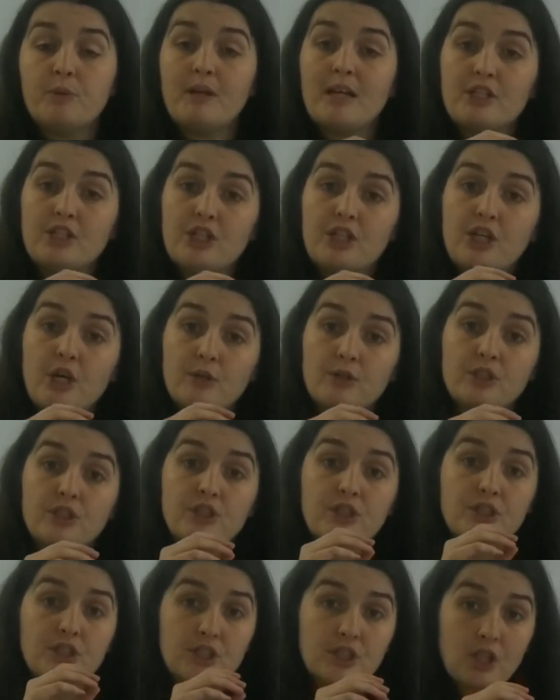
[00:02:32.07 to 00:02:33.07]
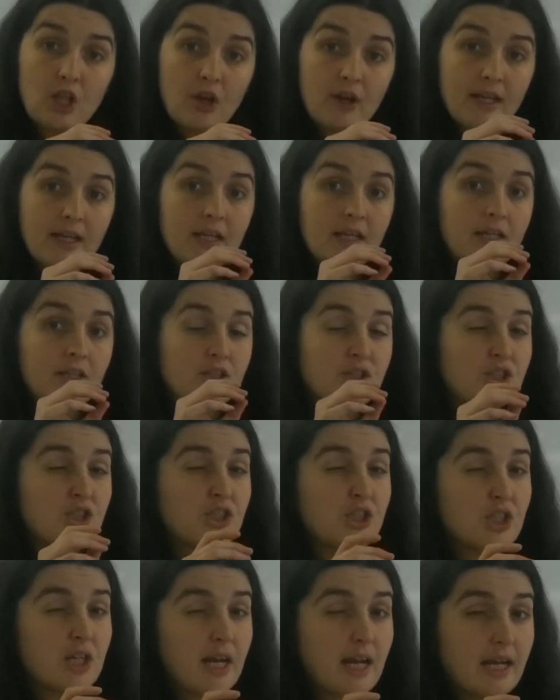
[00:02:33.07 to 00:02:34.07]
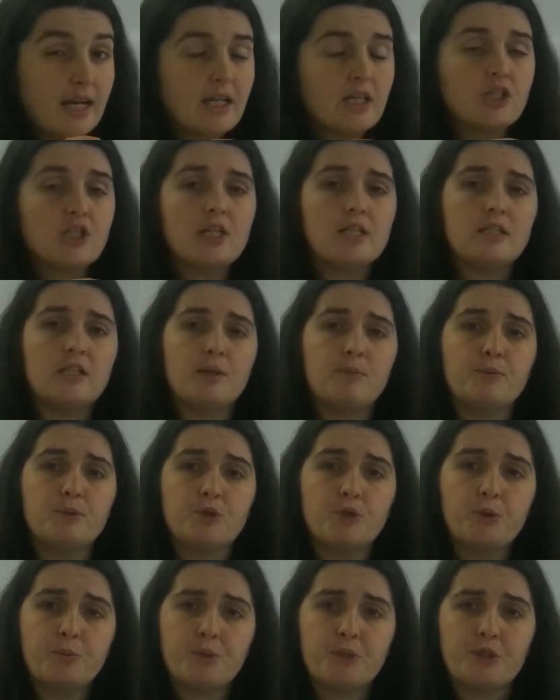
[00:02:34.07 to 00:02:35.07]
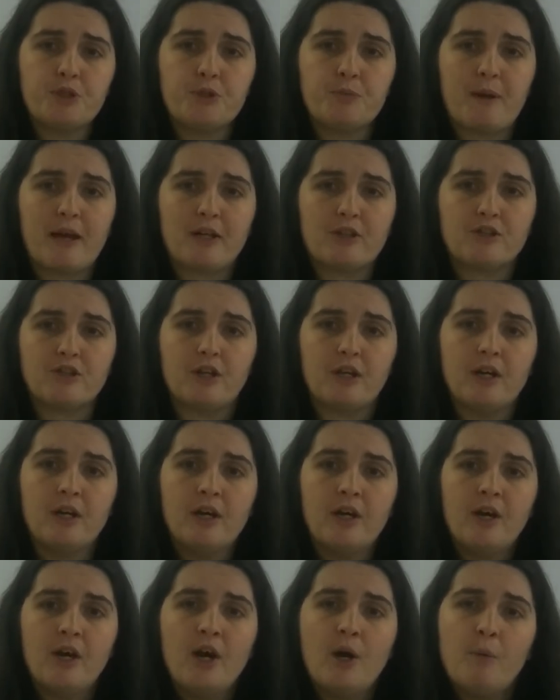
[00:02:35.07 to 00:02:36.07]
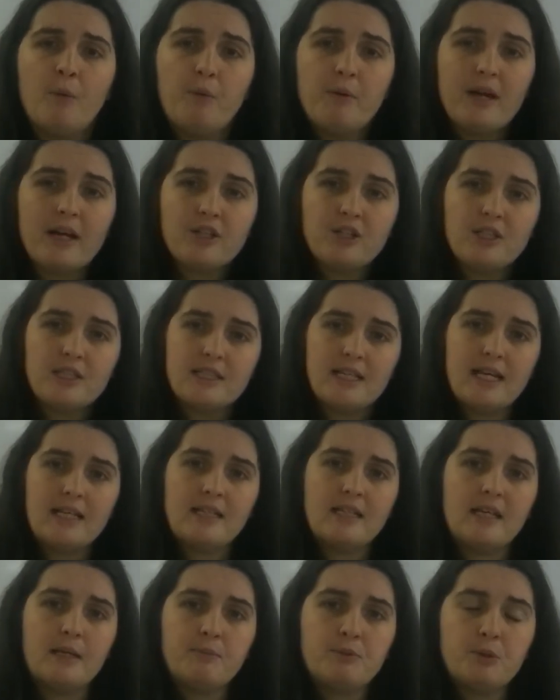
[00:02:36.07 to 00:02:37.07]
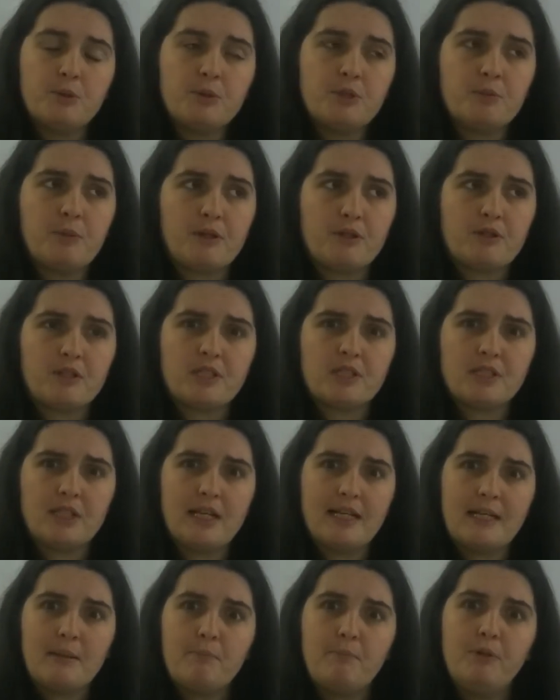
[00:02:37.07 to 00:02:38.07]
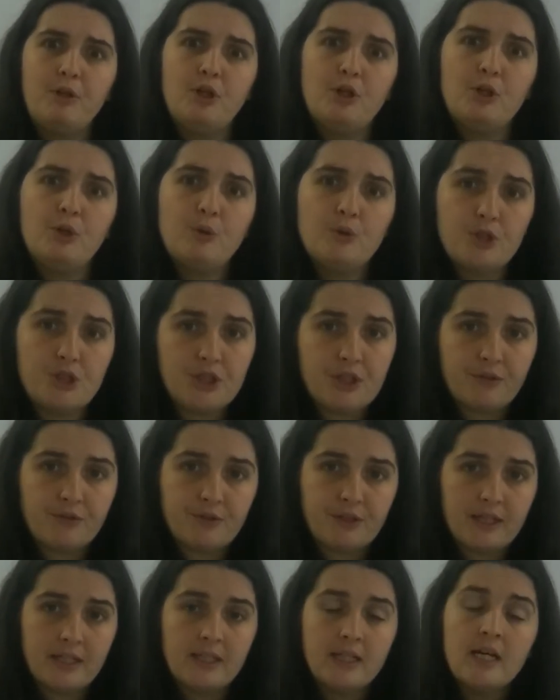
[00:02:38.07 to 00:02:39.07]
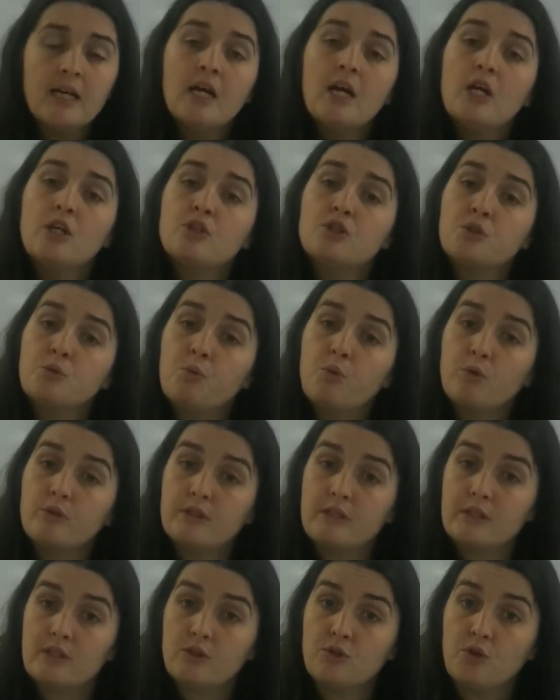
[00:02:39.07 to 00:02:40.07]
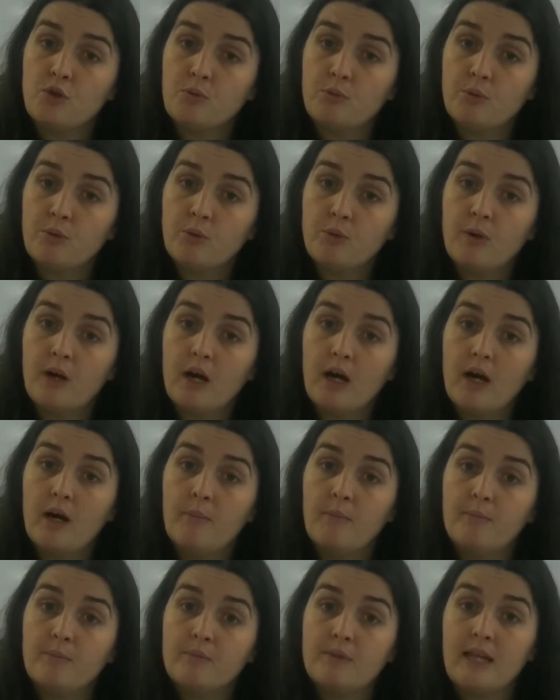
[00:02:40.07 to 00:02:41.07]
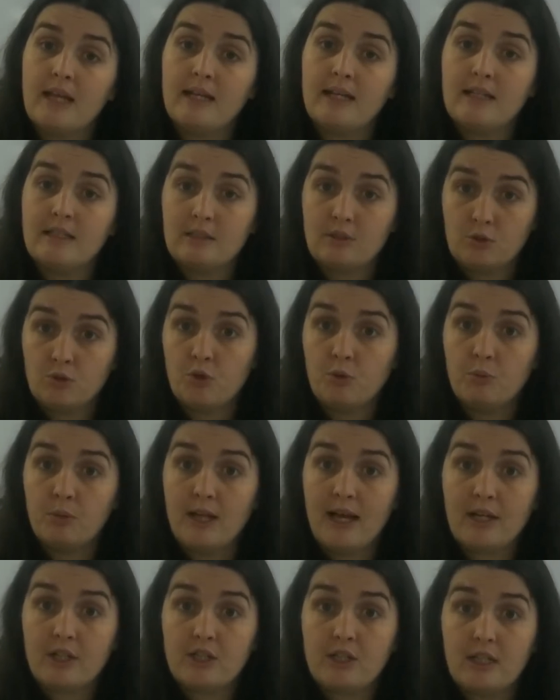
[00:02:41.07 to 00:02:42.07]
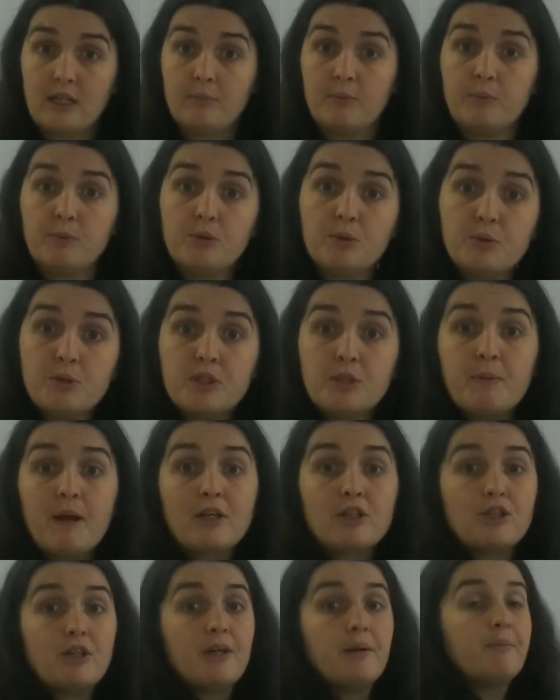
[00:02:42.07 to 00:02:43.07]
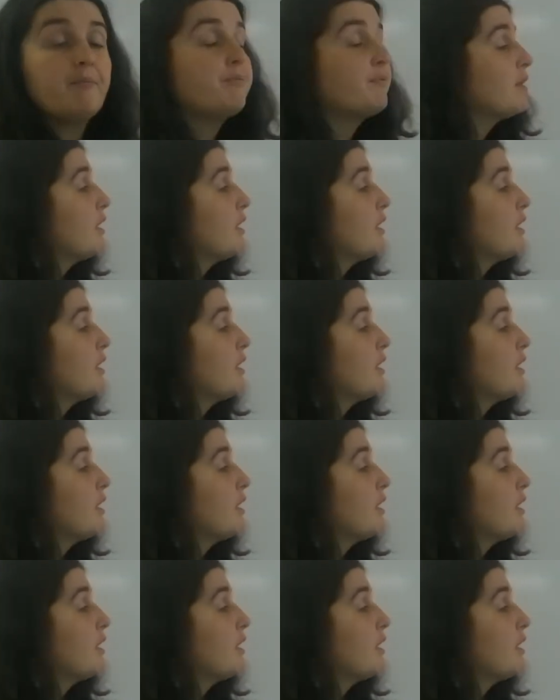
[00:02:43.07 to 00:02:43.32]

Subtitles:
We will actually notice a slight change in the absorption spectra. We would actually say the absorption spectra is slightly blue shifted towards its normal, absorption spectra.